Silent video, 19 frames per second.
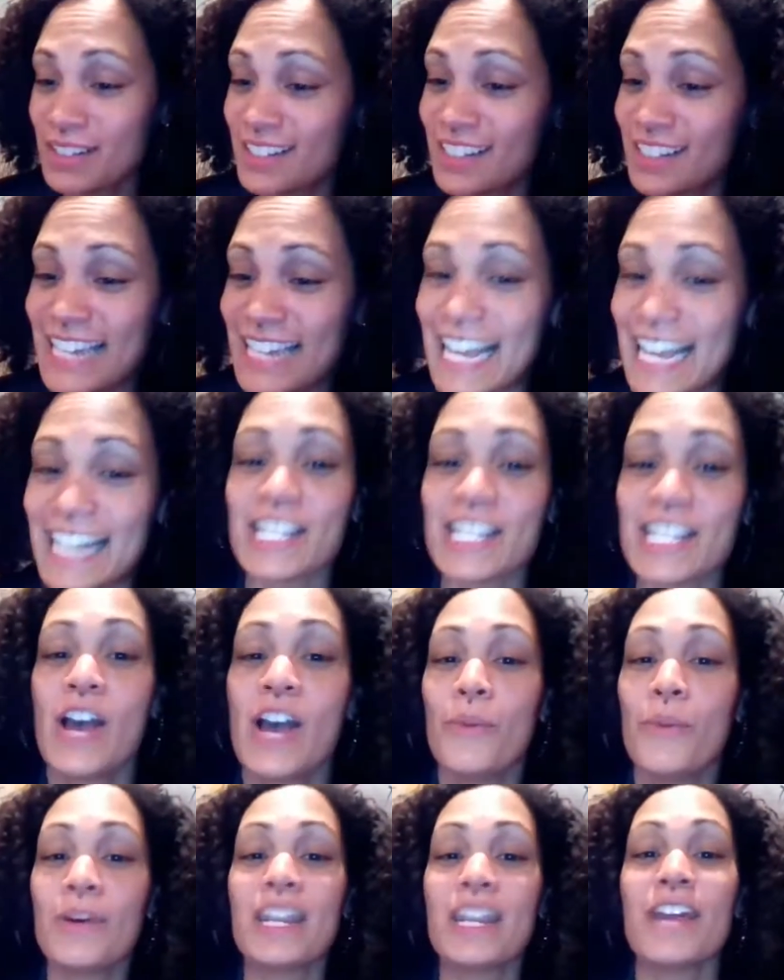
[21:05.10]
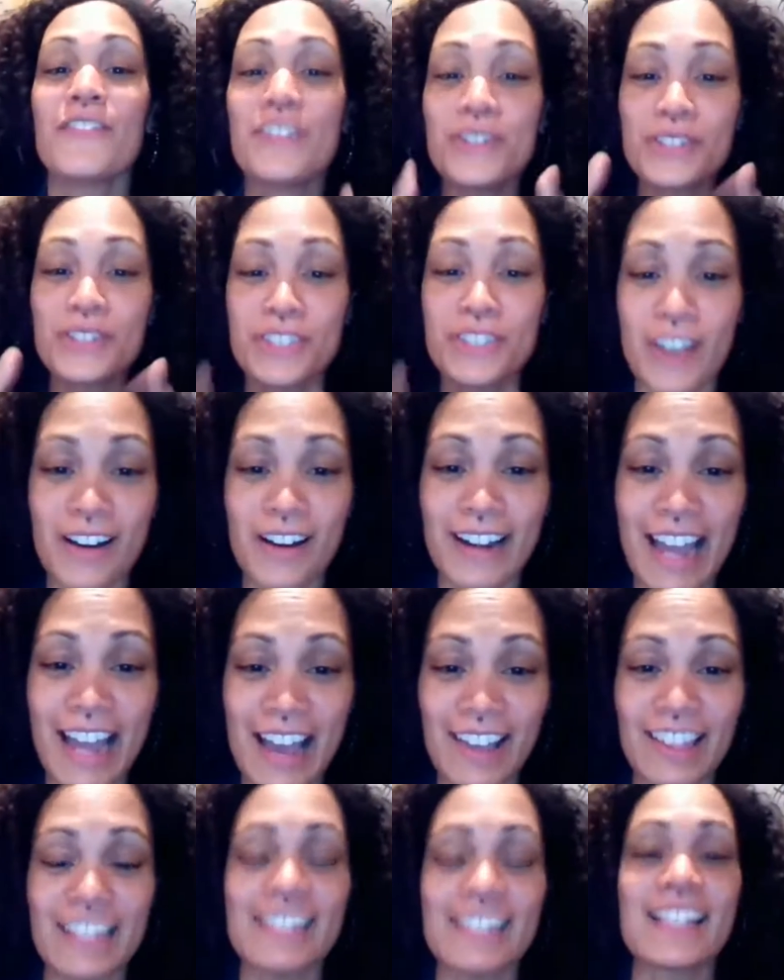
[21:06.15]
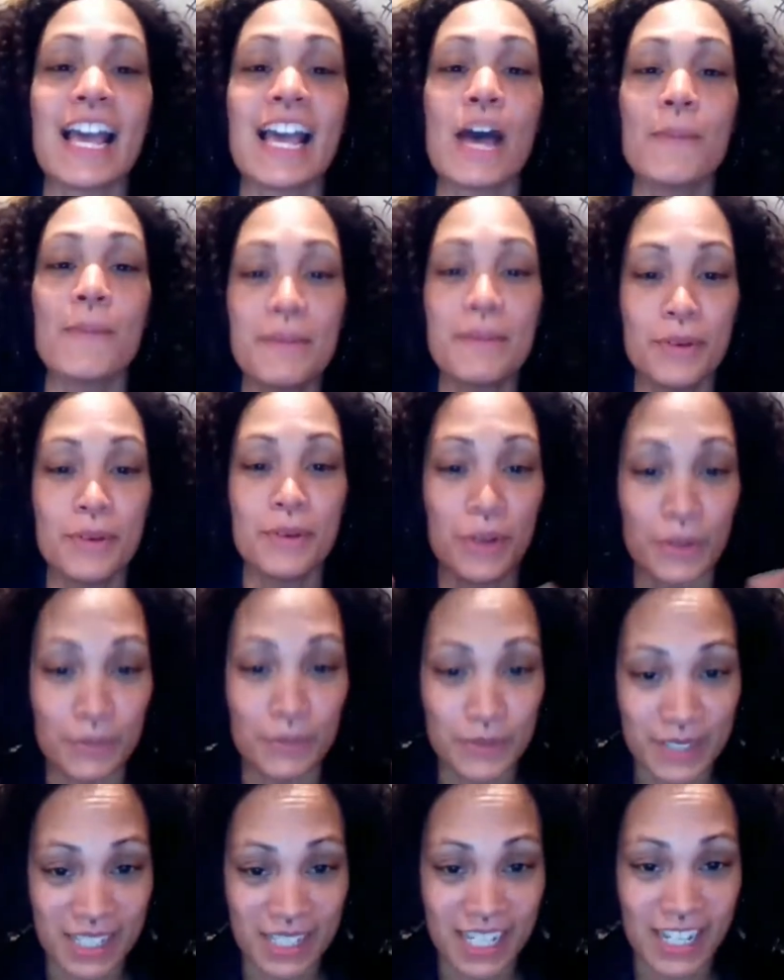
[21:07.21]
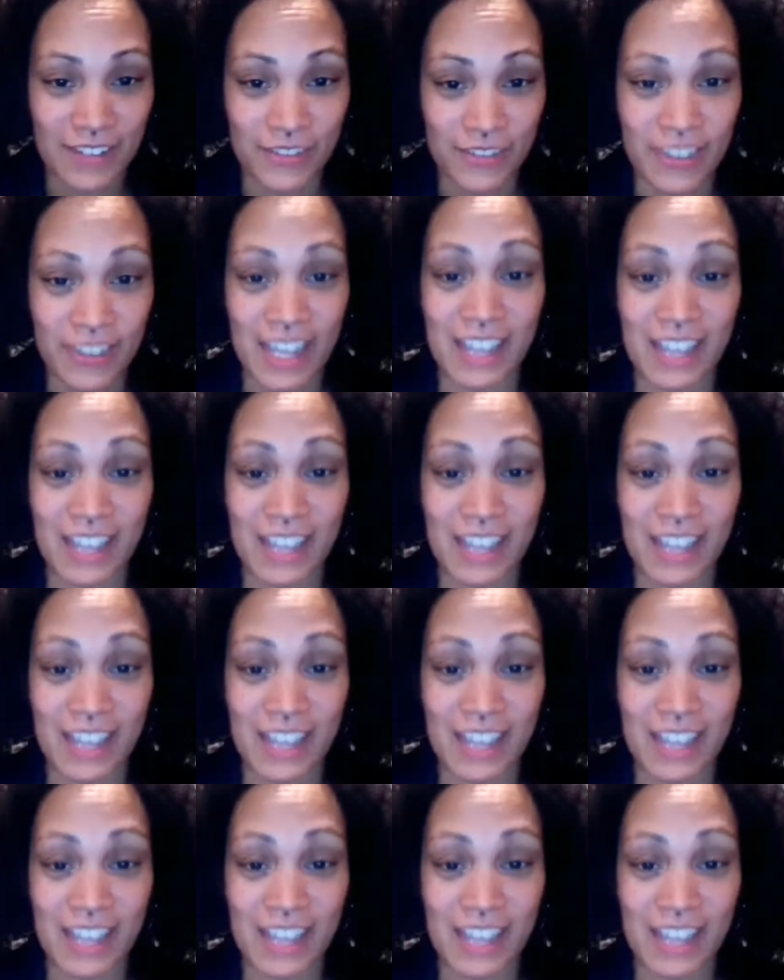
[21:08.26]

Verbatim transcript: suggest, whatever you start out is how people are gonna perceive that